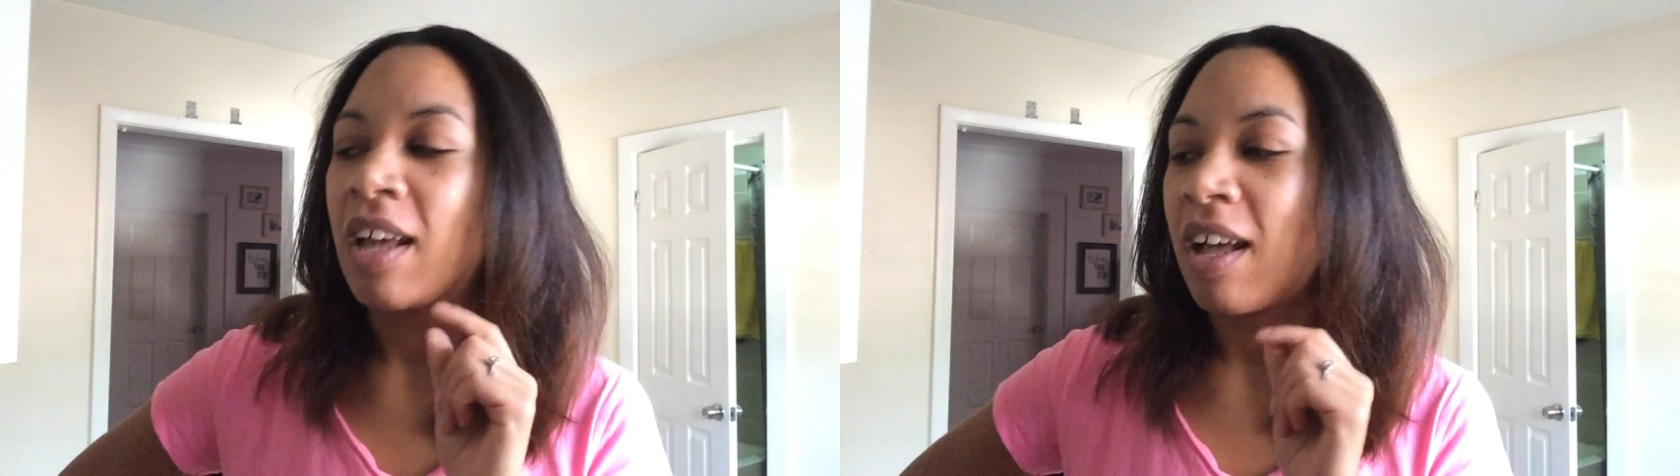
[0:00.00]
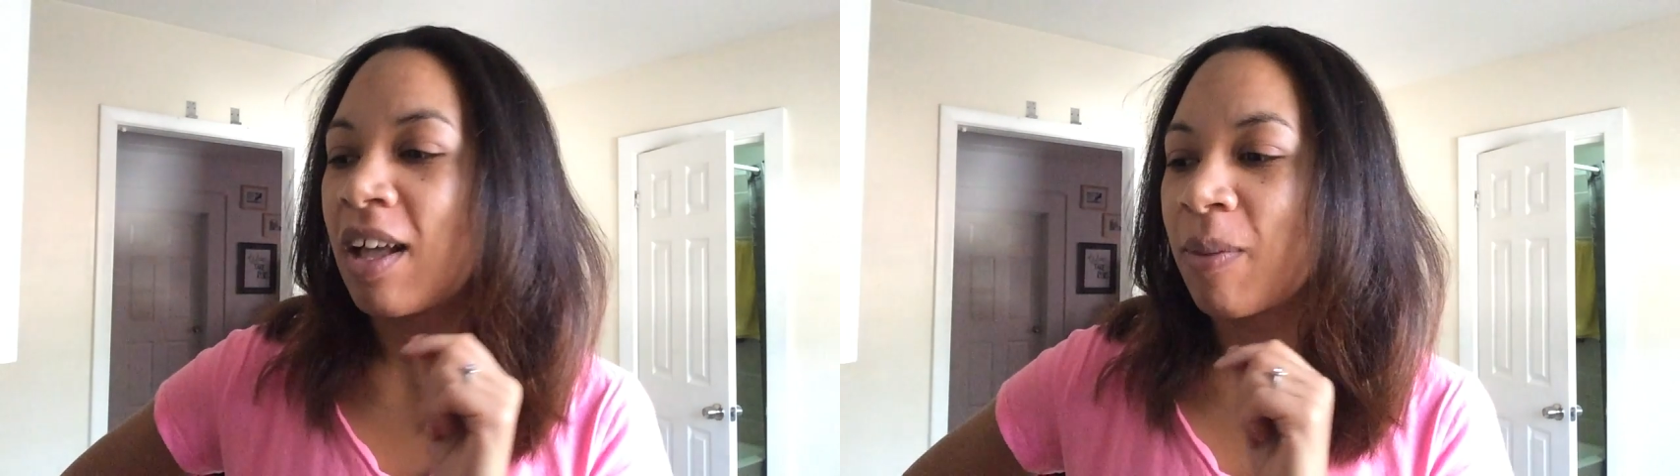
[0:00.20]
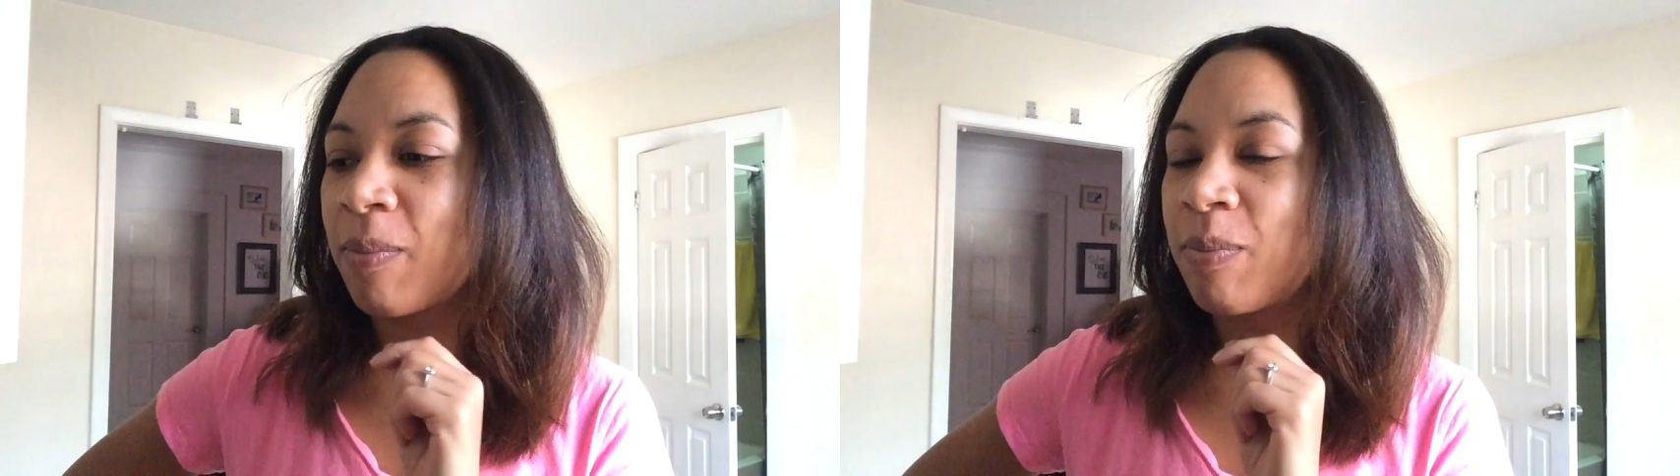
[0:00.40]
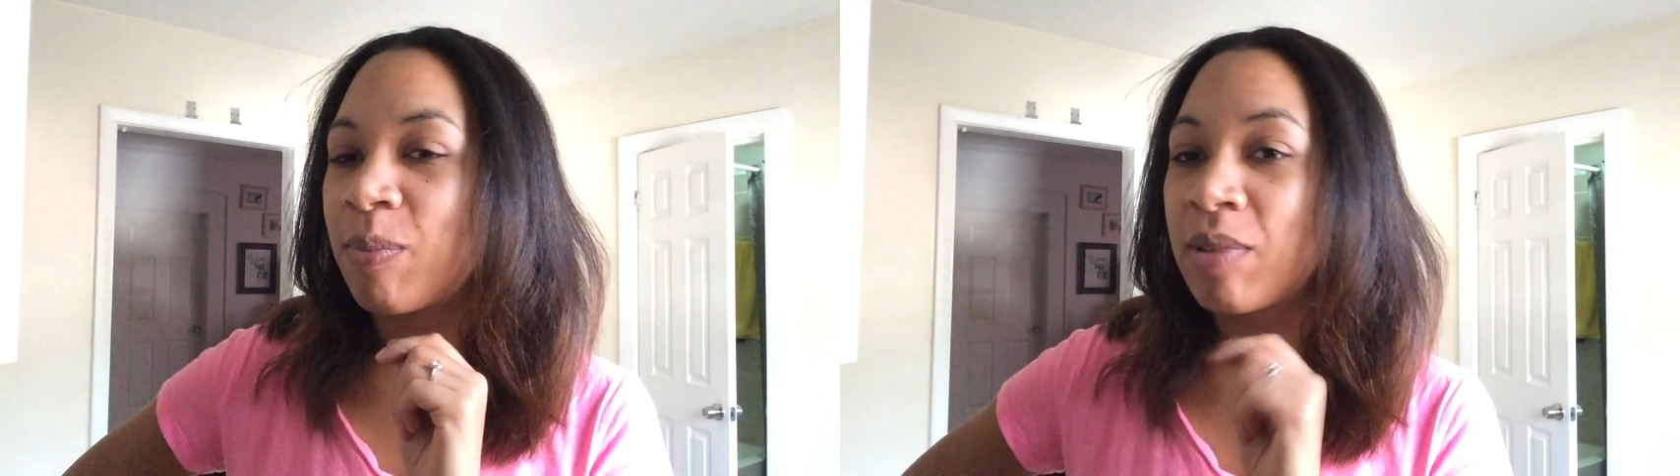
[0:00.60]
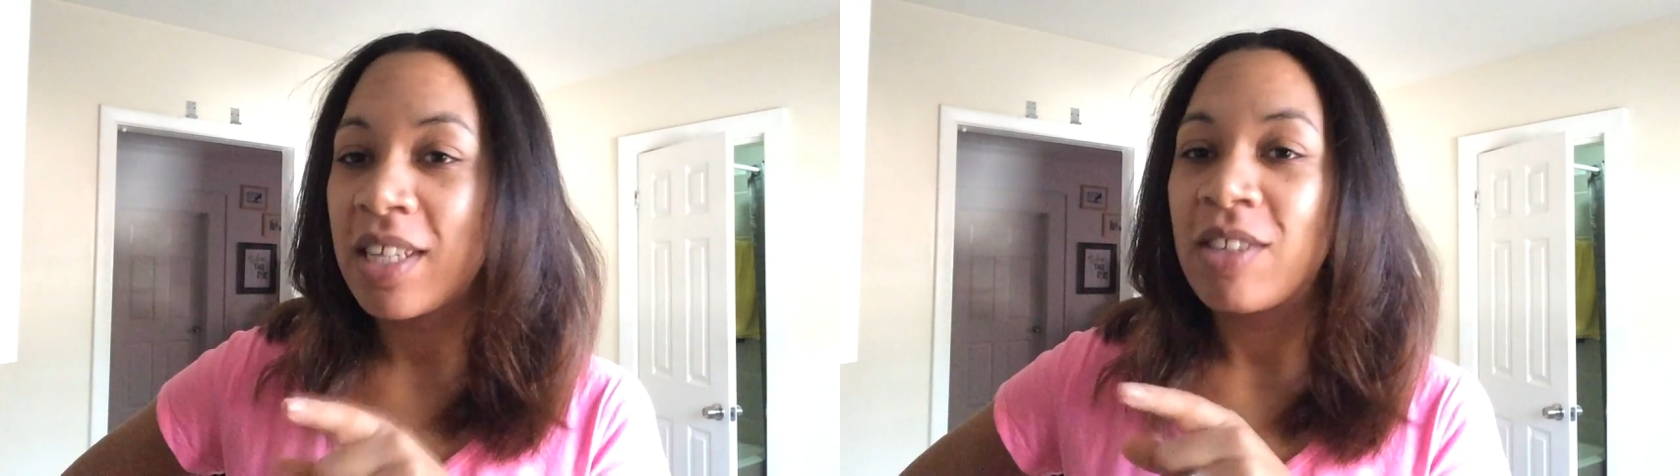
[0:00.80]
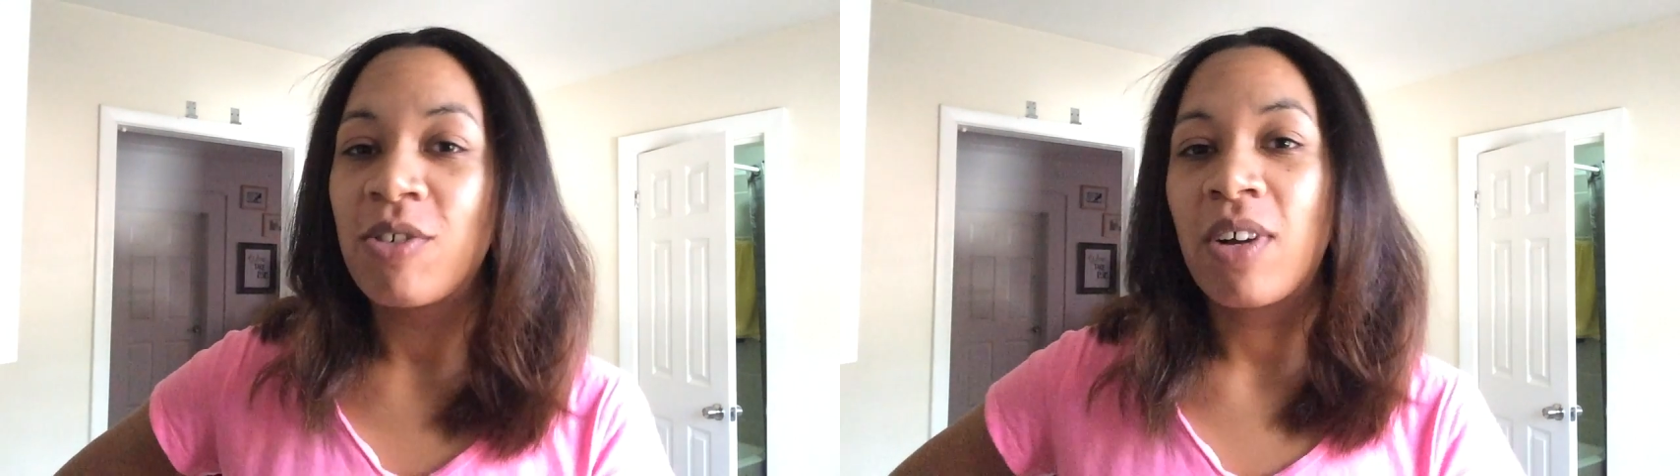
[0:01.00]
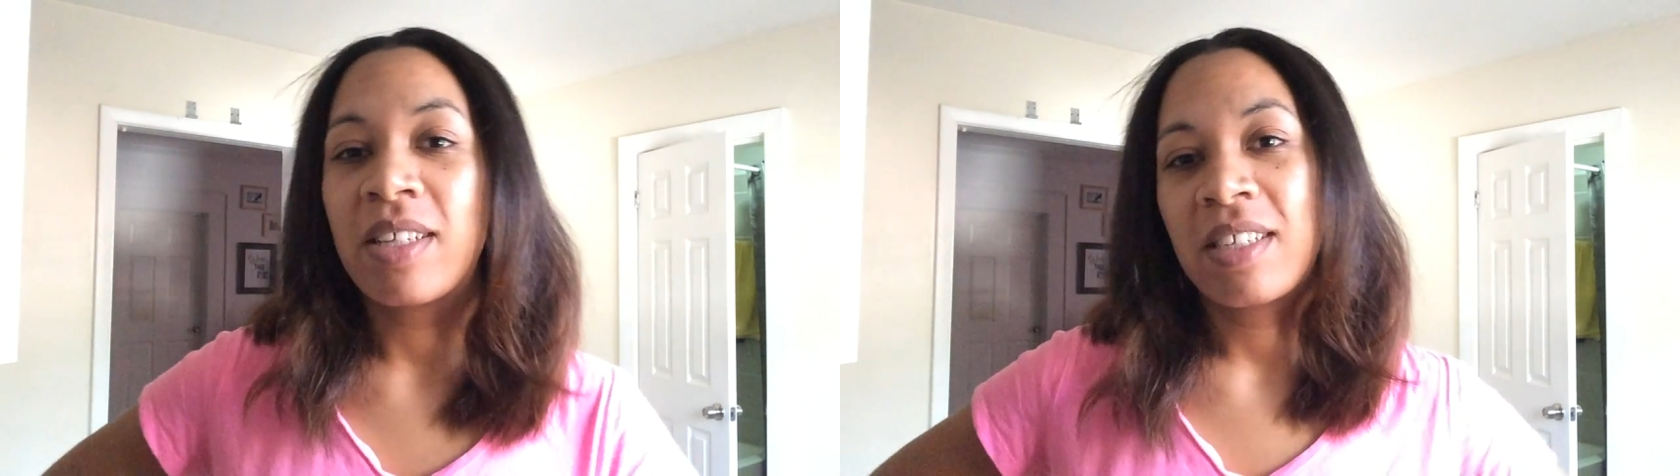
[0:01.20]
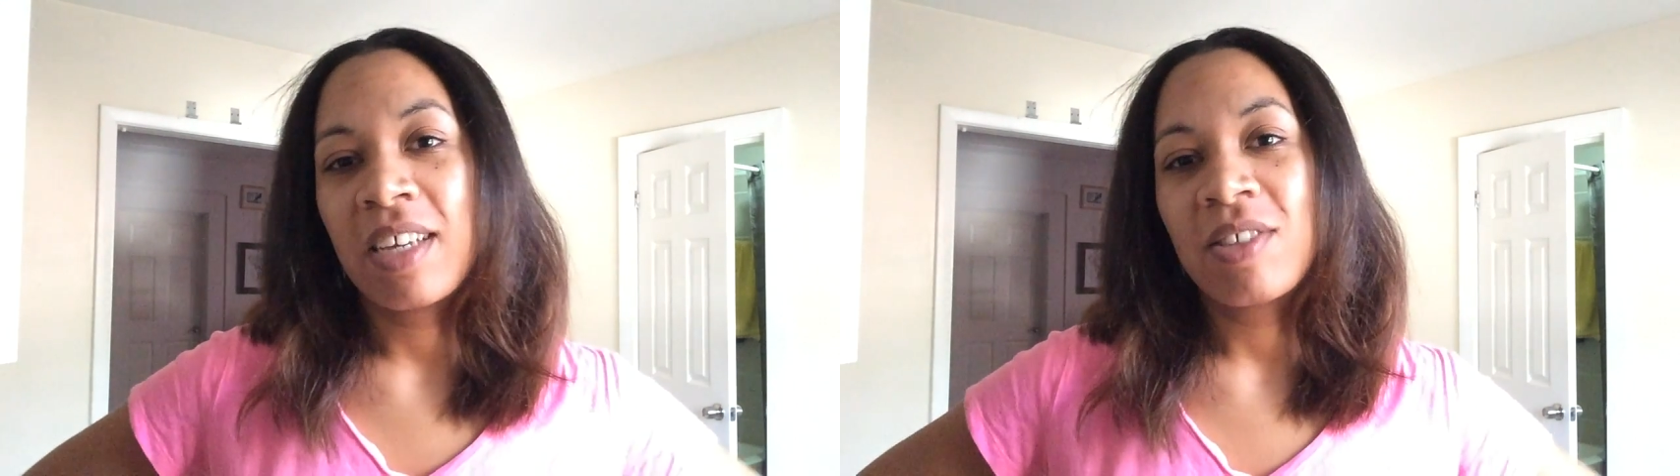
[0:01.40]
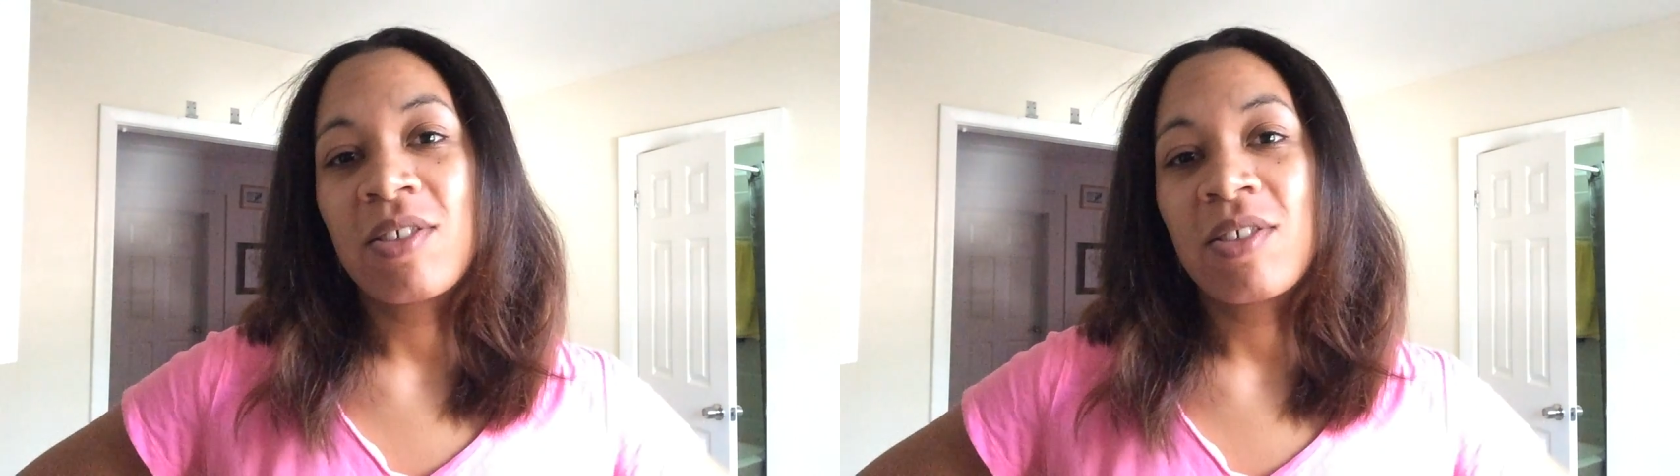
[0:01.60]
um, played lacrosse in high